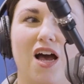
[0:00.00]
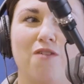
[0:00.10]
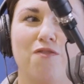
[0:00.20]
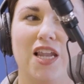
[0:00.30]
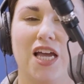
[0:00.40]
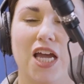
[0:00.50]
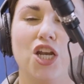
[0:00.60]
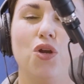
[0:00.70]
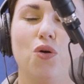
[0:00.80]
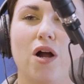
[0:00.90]
I felt like I
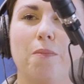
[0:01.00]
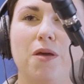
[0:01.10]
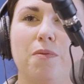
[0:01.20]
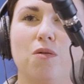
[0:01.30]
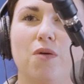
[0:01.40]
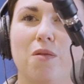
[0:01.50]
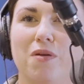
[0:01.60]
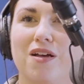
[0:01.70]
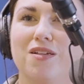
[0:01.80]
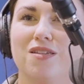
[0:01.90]
knew our people well,
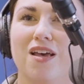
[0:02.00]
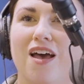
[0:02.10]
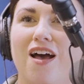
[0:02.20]
because